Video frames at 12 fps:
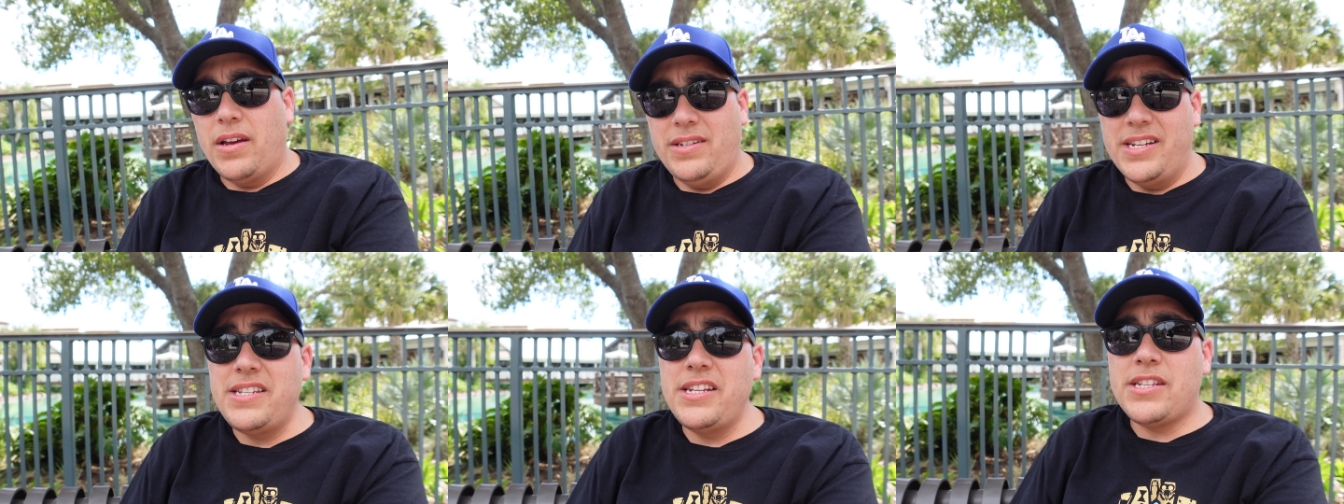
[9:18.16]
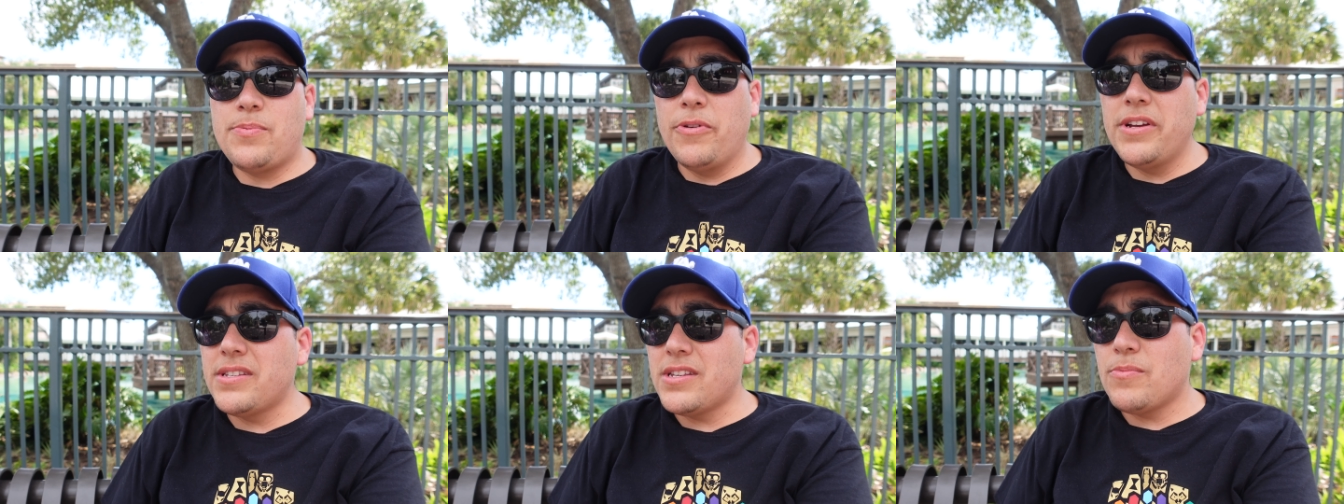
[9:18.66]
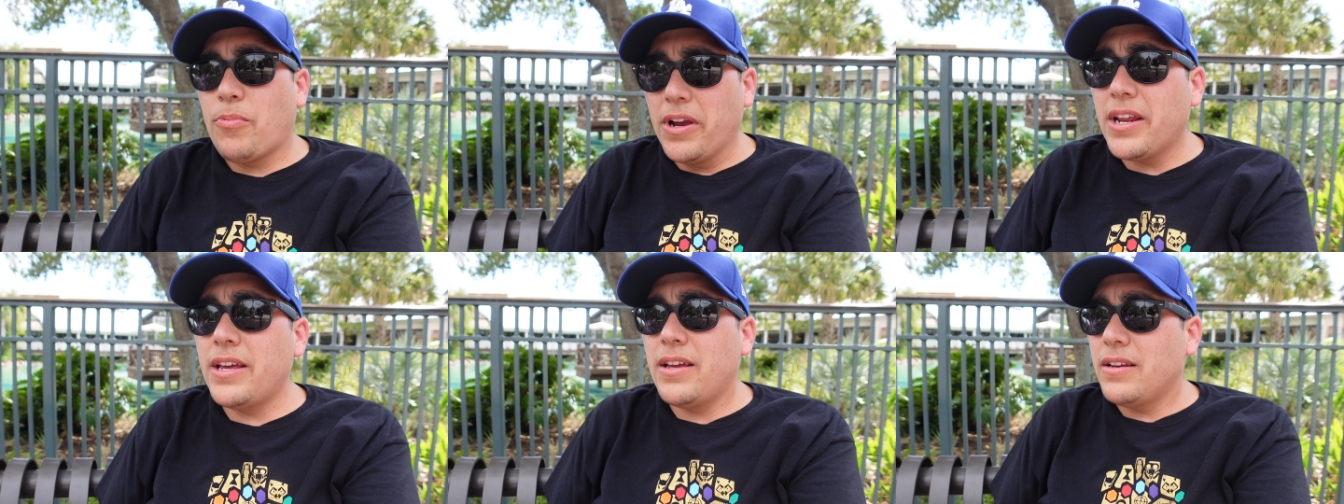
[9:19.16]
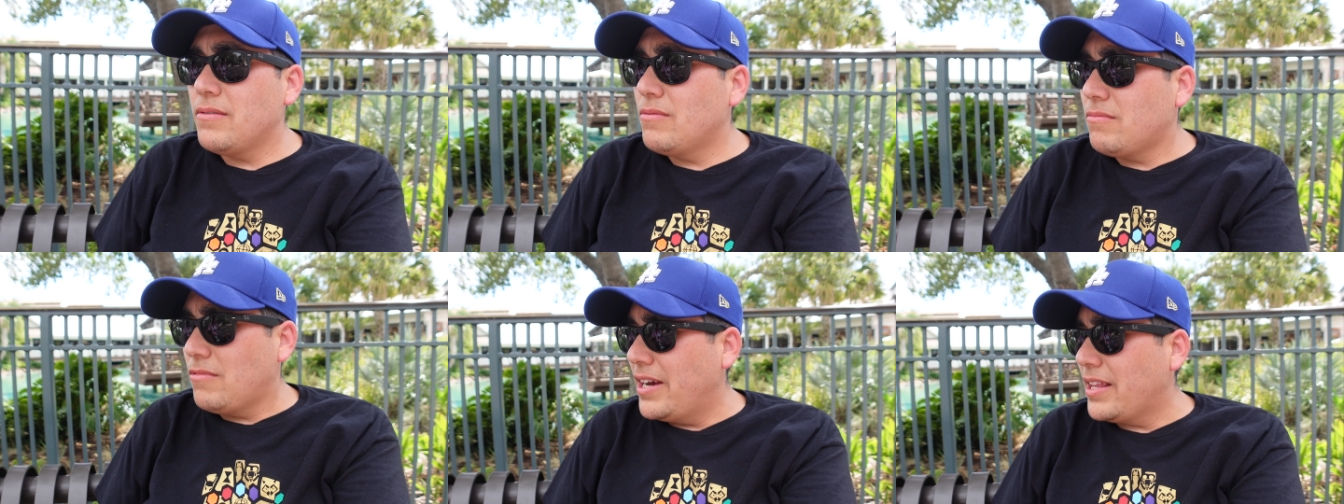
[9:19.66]
Disney Springs is bringing it
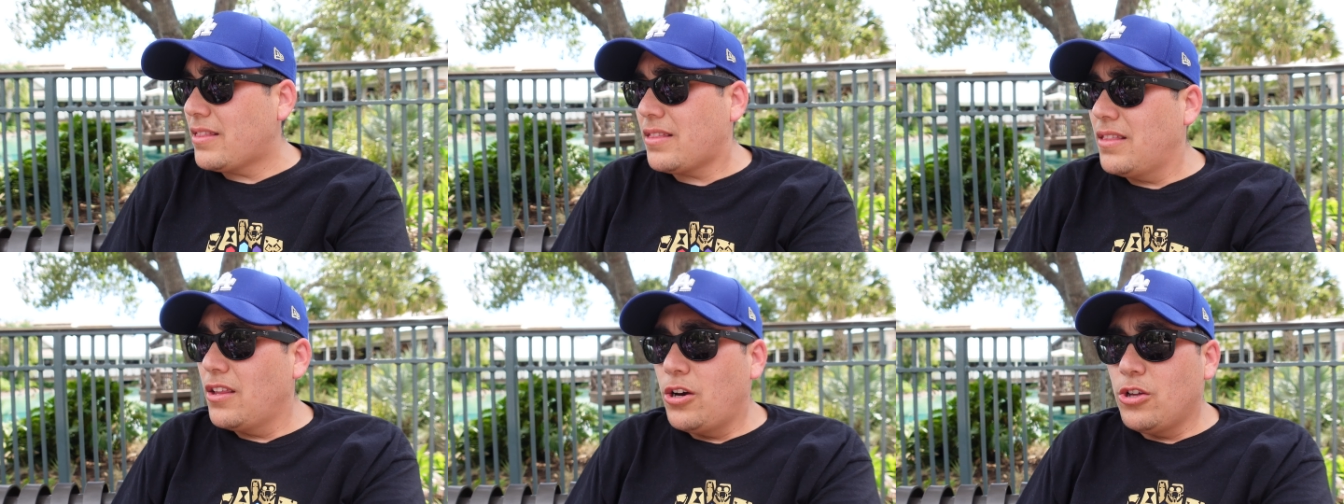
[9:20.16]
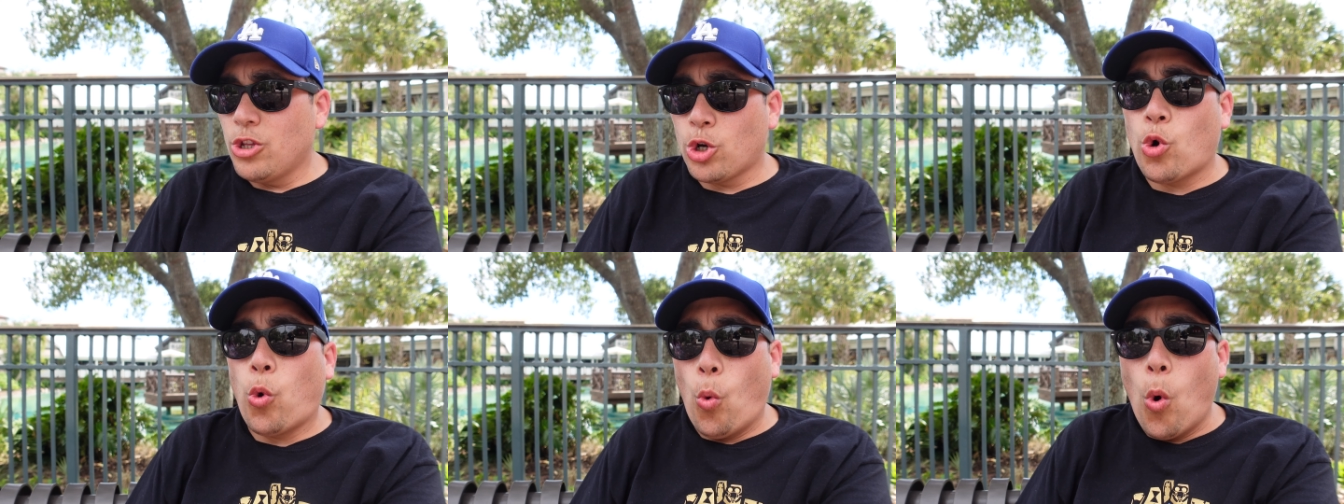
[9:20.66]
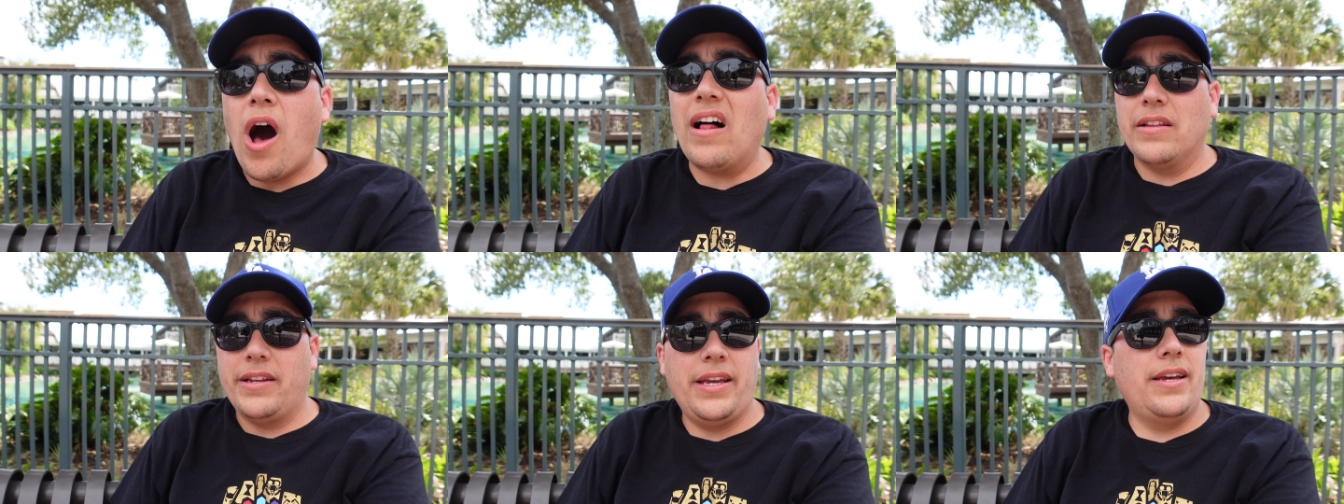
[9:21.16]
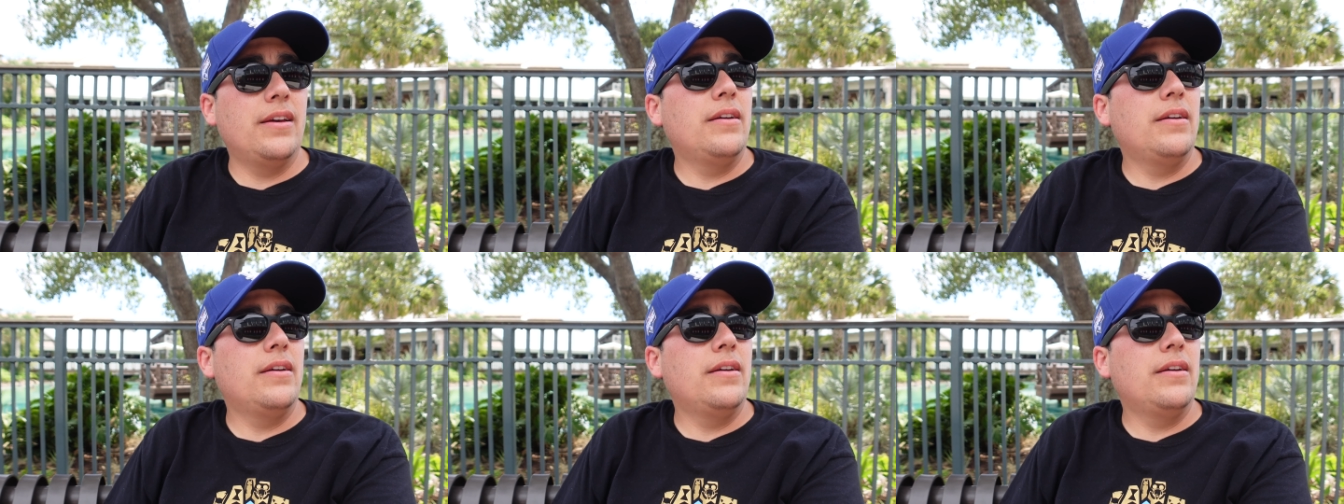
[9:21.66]
with quality.